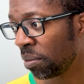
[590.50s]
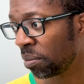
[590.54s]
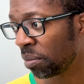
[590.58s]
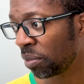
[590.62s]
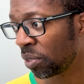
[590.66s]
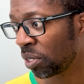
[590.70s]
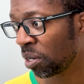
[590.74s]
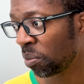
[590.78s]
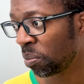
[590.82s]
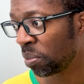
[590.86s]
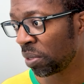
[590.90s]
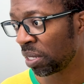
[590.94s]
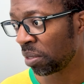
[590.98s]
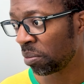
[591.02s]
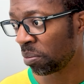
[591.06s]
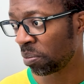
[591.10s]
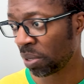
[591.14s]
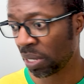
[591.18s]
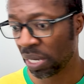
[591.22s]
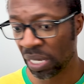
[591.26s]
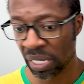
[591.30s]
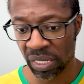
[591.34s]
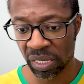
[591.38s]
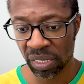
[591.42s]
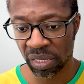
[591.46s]
Copy and
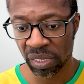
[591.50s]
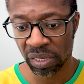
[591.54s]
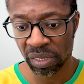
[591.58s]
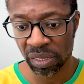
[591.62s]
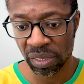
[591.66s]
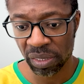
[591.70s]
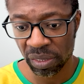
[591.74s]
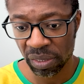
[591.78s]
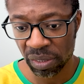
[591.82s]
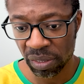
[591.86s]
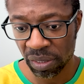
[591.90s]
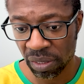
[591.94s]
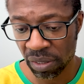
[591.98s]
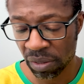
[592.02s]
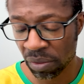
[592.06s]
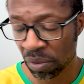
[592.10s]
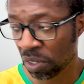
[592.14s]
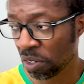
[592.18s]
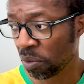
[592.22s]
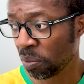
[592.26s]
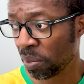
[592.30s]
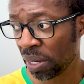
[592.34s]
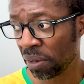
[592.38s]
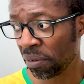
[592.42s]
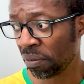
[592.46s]
paste. One
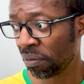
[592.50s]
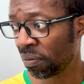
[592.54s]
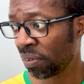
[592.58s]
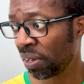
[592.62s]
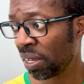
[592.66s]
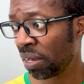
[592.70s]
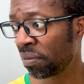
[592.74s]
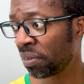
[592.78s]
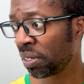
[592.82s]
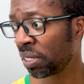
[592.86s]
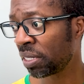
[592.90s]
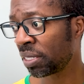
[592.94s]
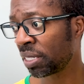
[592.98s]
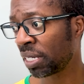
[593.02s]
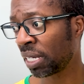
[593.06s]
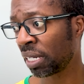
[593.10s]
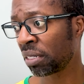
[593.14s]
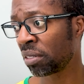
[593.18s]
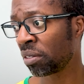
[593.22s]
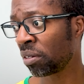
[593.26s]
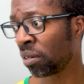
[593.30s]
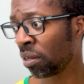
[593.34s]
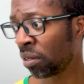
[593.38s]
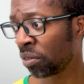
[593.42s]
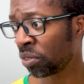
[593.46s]
of my favorite
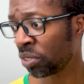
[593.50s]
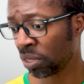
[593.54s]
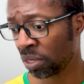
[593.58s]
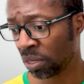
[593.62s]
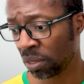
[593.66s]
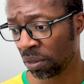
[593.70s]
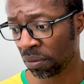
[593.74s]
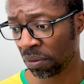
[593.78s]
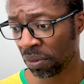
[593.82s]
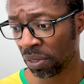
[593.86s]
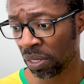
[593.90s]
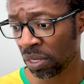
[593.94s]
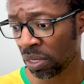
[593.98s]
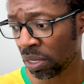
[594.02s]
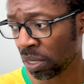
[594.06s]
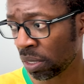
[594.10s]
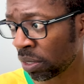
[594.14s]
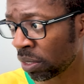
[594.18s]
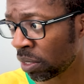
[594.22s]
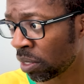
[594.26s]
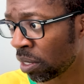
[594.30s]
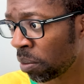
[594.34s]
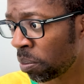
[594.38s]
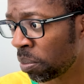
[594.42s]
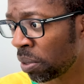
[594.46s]
technological features,
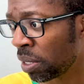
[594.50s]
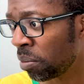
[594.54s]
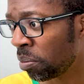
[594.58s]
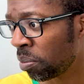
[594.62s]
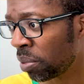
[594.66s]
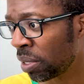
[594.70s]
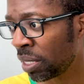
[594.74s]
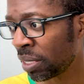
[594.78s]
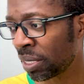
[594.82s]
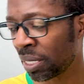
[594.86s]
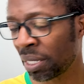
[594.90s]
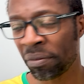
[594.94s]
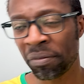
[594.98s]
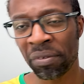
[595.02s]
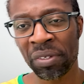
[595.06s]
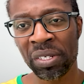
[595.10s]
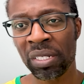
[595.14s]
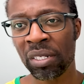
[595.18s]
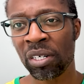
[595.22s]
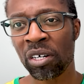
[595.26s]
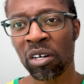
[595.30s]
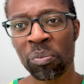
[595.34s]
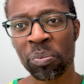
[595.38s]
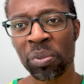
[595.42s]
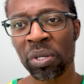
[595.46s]
copy and paste. I feel
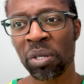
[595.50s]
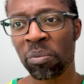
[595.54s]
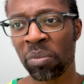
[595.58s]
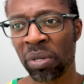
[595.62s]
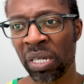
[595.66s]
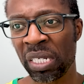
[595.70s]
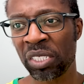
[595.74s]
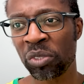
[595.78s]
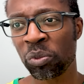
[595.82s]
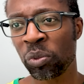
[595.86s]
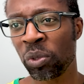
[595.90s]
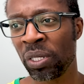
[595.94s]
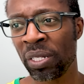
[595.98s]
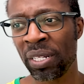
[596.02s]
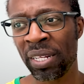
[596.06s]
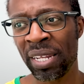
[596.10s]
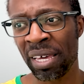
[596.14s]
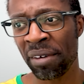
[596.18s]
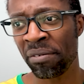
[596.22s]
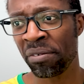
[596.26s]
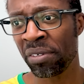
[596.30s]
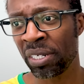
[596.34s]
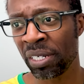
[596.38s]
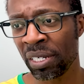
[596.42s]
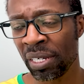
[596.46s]
copy and paste will
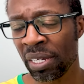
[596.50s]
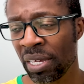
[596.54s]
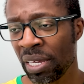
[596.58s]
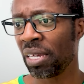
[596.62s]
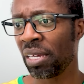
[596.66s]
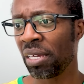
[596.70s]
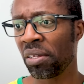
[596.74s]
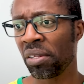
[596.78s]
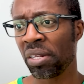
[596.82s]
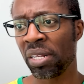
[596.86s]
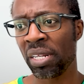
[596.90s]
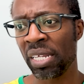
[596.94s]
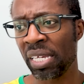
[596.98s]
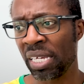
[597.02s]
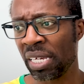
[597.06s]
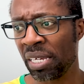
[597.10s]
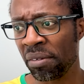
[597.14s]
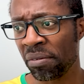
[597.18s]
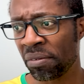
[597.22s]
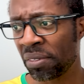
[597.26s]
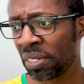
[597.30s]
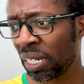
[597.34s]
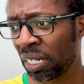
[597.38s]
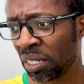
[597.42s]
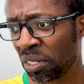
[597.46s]
never
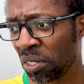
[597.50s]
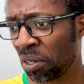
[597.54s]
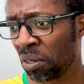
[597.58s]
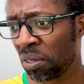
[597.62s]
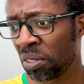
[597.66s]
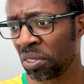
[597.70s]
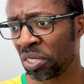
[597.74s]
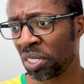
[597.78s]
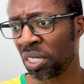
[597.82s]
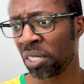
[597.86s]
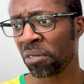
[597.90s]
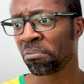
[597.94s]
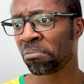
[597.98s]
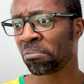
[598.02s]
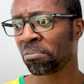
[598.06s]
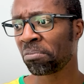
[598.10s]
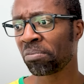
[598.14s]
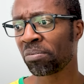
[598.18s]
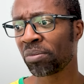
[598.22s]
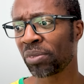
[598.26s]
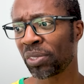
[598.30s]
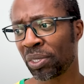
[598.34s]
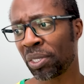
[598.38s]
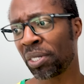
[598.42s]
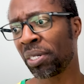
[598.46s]
leave technology.
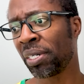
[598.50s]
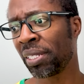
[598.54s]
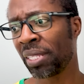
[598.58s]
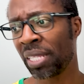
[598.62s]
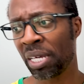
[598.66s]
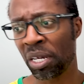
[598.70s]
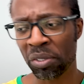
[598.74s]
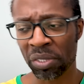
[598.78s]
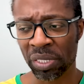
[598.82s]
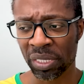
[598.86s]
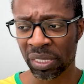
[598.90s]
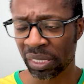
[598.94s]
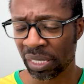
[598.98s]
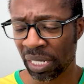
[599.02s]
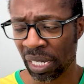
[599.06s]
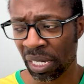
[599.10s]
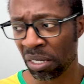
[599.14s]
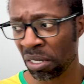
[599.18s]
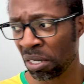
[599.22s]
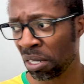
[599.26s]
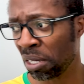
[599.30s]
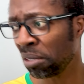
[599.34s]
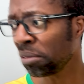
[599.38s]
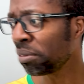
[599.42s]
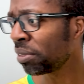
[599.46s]
Sorry, that was a
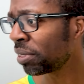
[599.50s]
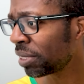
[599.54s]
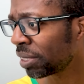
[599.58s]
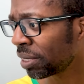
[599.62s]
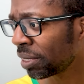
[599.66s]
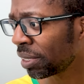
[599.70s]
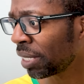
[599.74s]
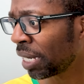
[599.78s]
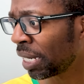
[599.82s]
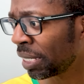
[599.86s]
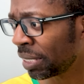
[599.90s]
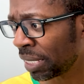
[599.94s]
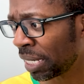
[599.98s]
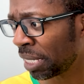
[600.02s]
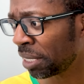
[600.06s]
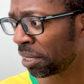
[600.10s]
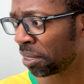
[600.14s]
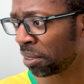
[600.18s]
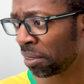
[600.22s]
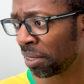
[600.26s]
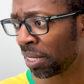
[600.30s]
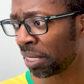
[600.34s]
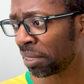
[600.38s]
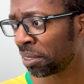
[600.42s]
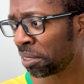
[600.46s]
side note. I tend to
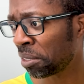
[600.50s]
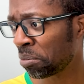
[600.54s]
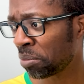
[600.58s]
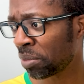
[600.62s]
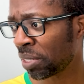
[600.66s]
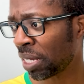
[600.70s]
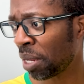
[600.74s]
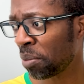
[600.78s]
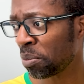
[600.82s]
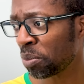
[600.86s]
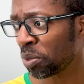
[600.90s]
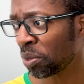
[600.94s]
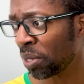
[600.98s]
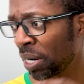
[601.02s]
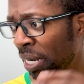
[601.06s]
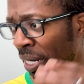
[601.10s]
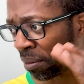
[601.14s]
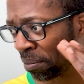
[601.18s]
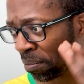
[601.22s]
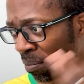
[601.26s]
do that sometimes. Right,